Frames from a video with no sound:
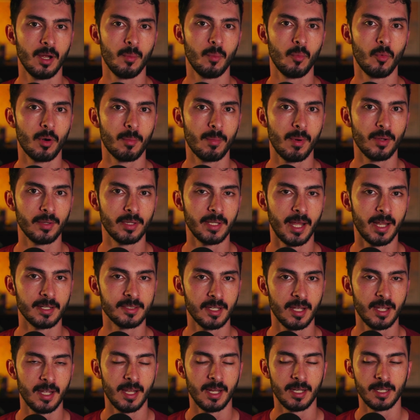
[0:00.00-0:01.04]
more about that
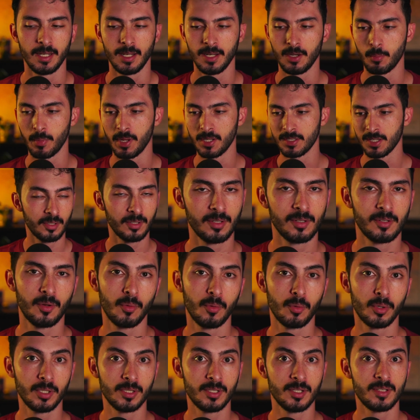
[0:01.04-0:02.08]
in a little bit. So
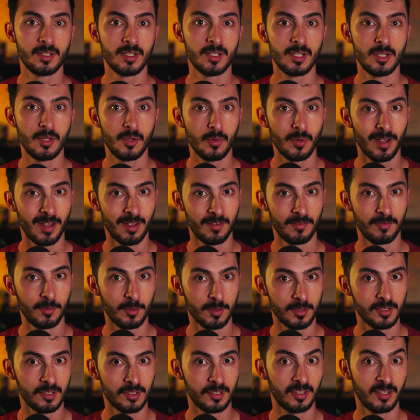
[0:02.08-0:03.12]
good to see you if you're
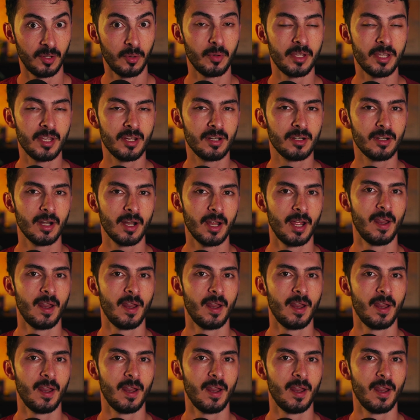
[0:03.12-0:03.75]
still here,